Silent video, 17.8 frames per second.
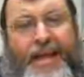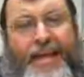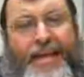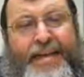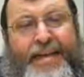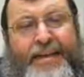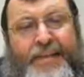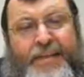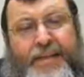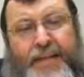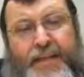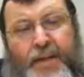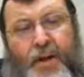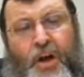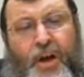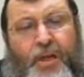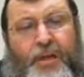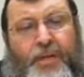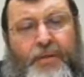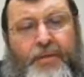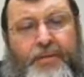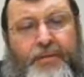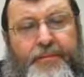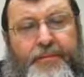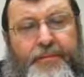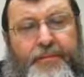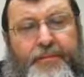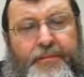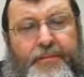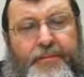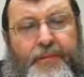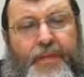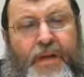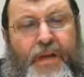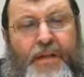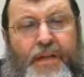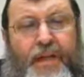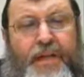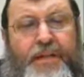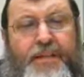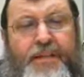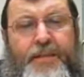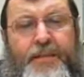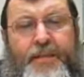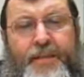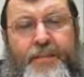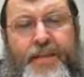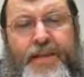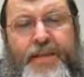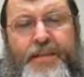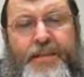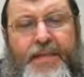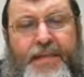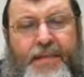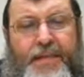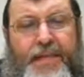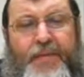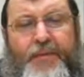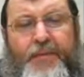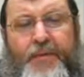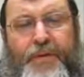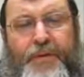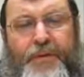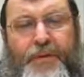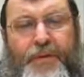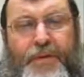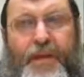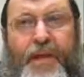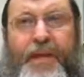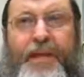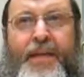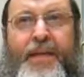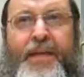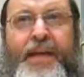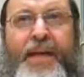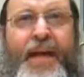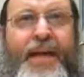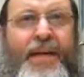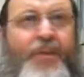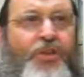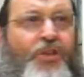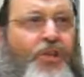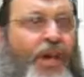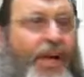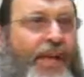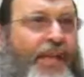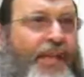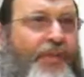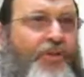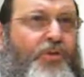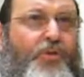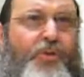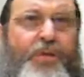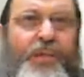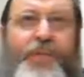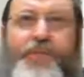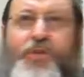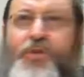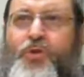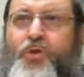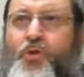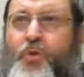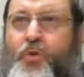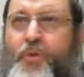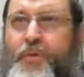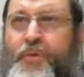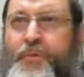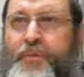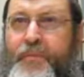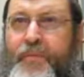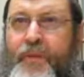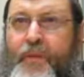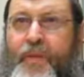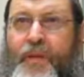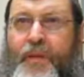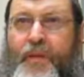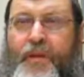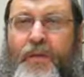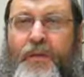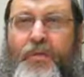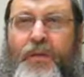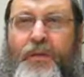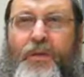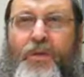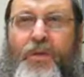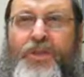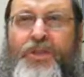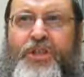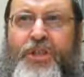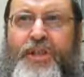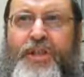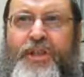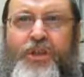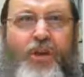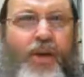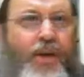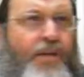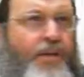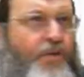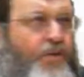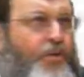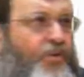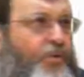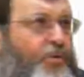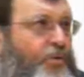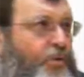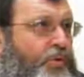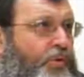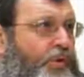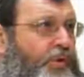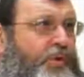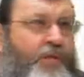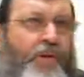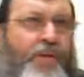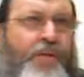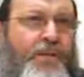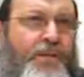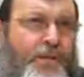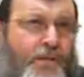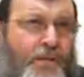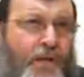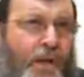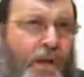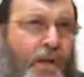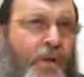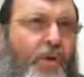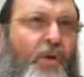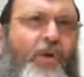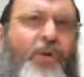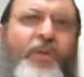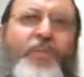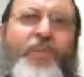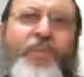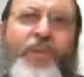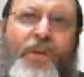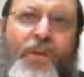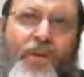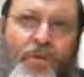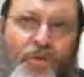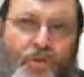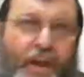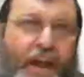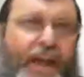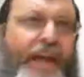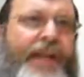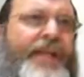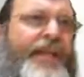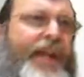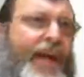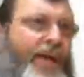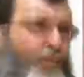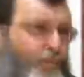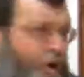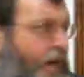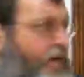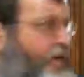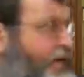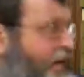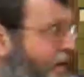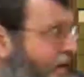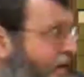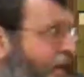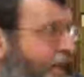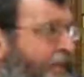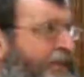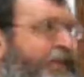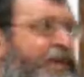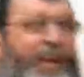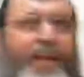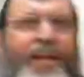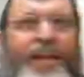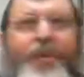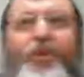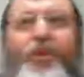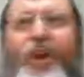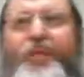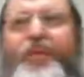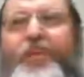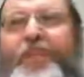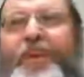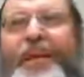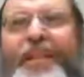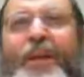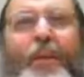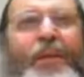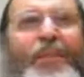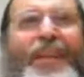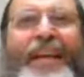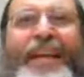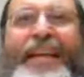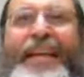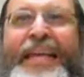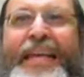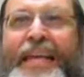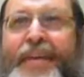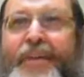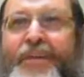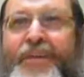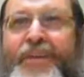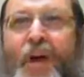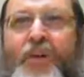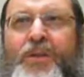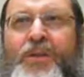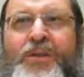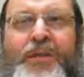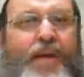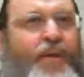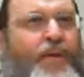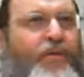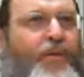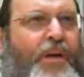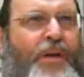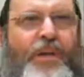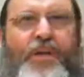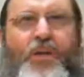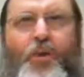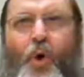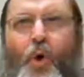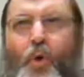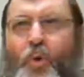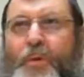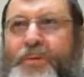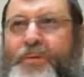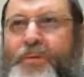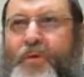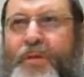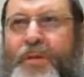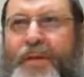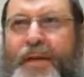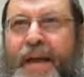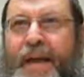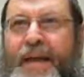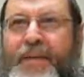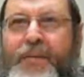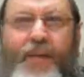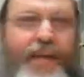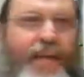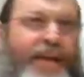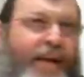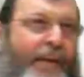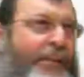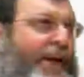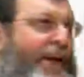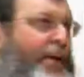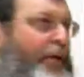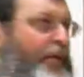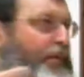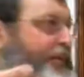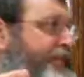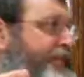ketinoik hayetzi mi beis hasefer, like a young child who leaves school. If you ever watch the kids going to school, it's a very slow, dragged out process. Yeah, you ever been there when they leave? Don't stand in front of the door or the gate where they come out of.